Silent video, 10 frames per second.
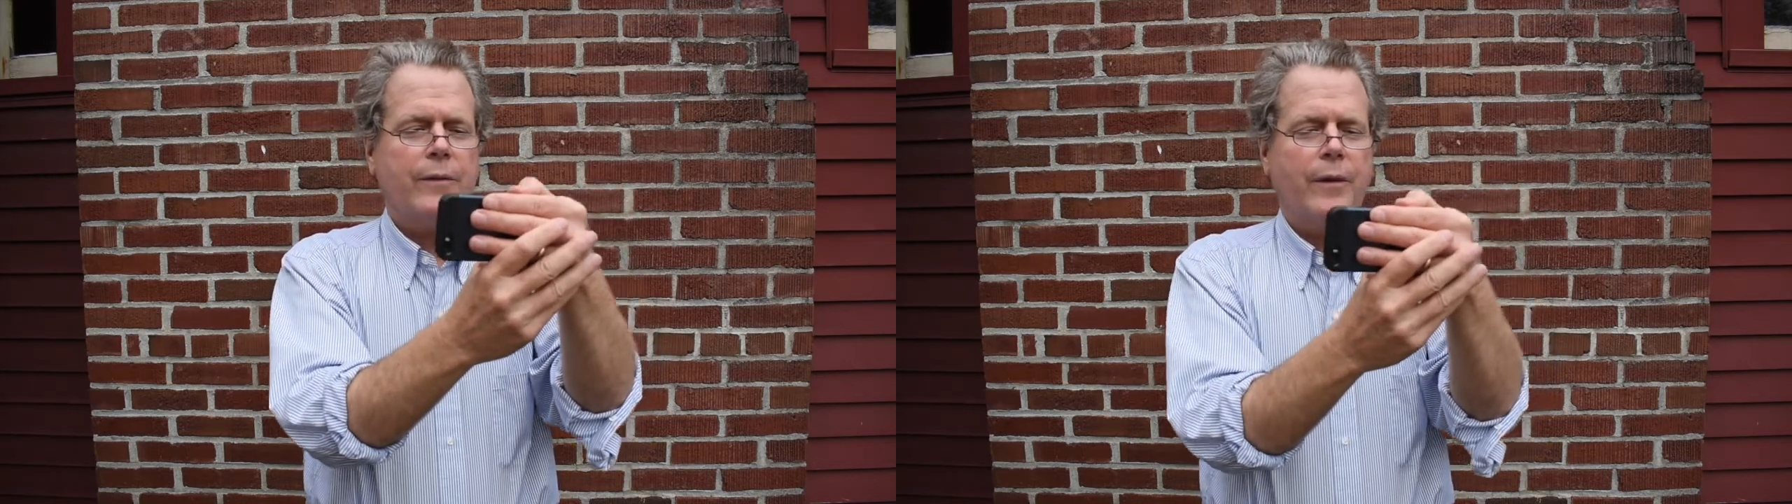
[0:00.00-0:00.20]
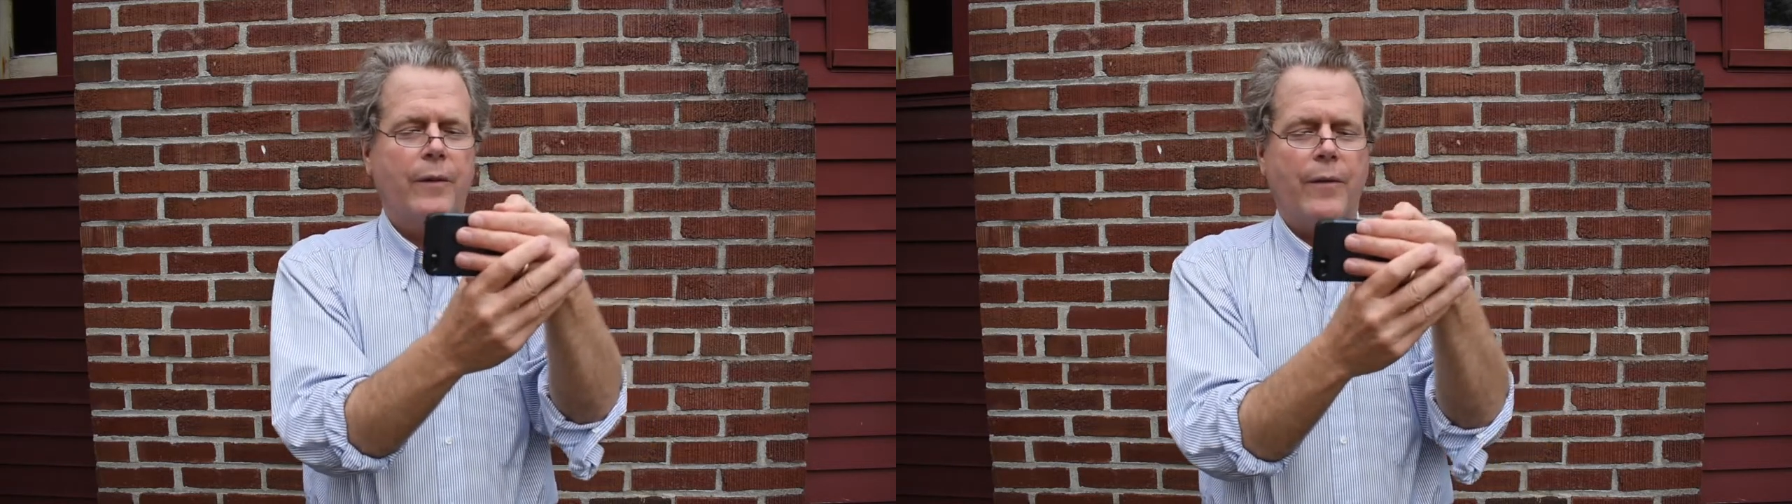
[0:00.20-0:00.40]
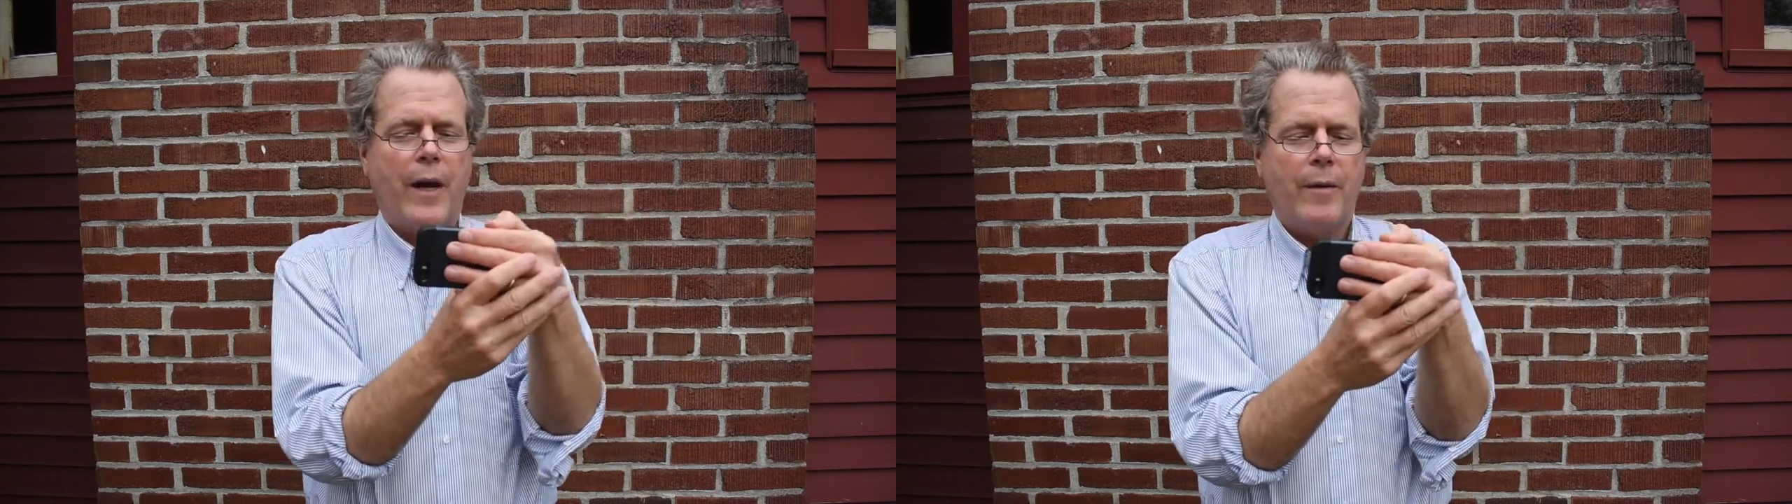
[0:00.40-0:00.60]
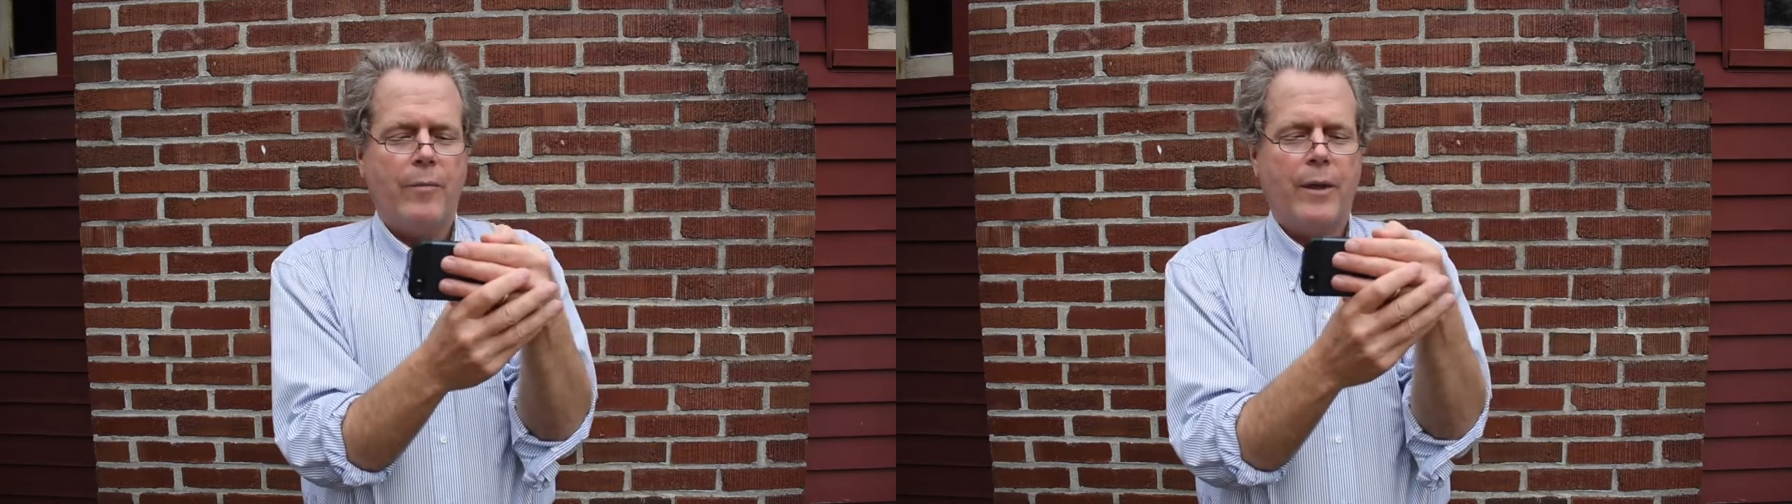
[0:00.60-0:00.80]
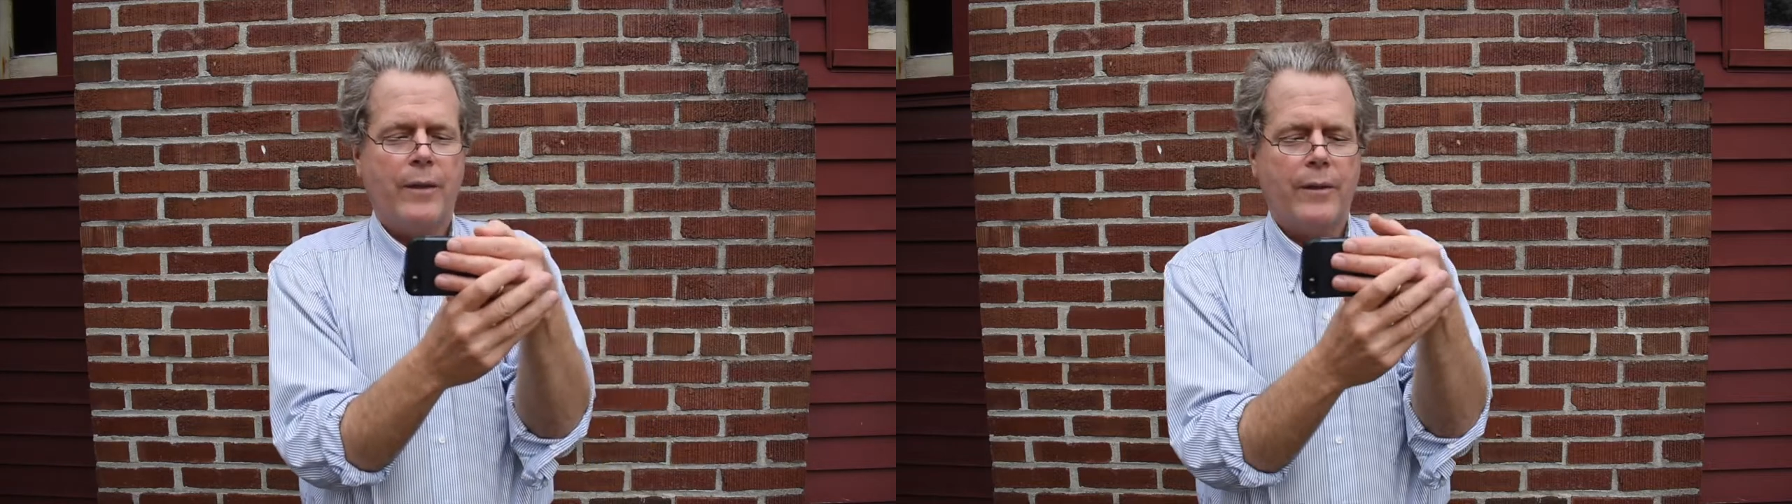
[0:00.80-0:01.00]
So if I
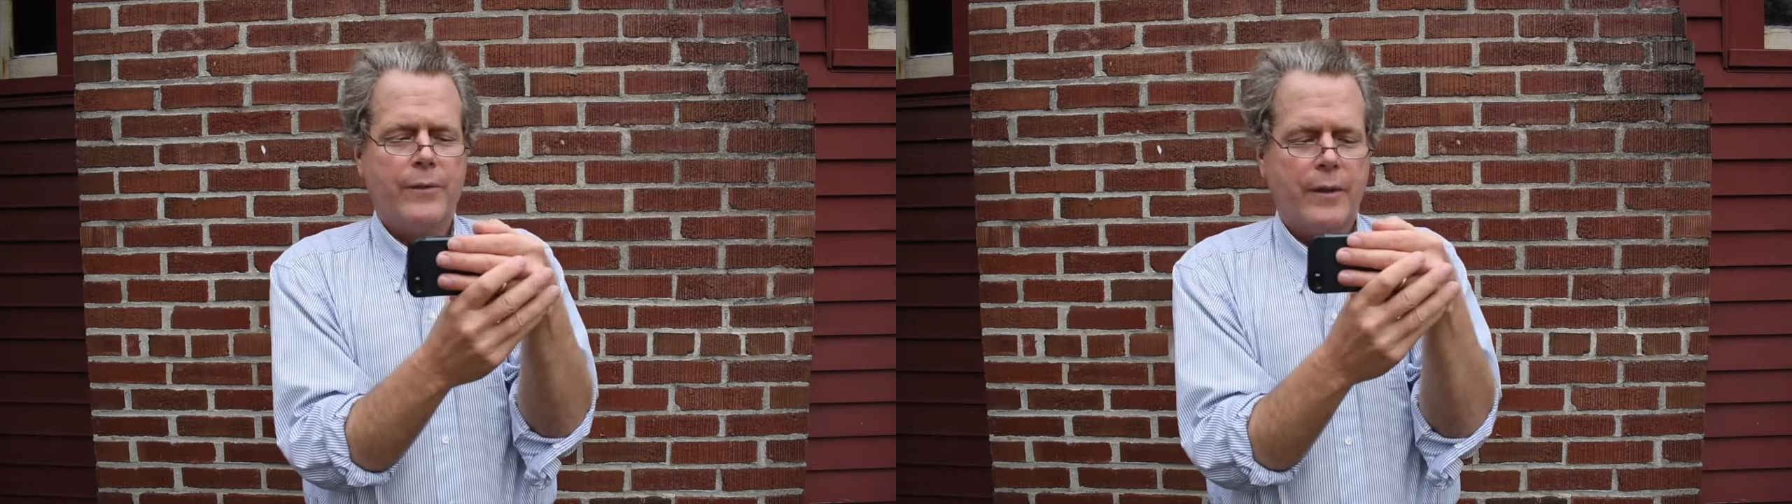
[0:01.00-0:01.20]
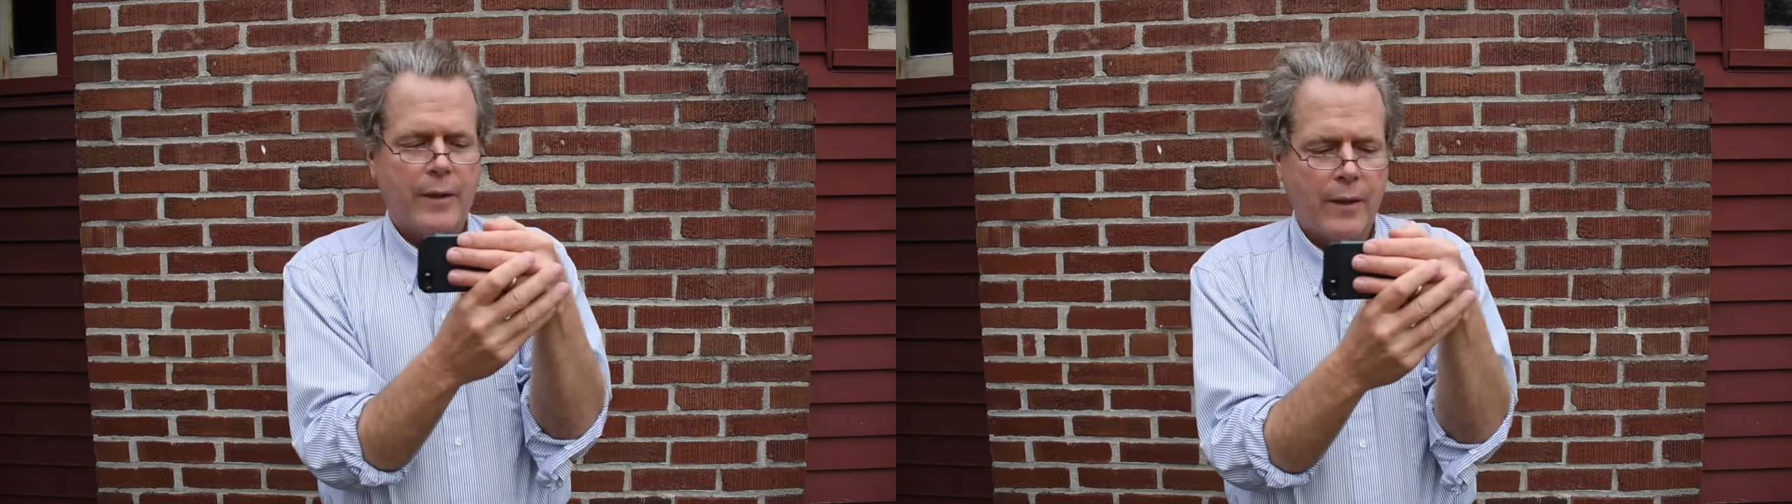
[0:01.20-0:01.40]
bring those in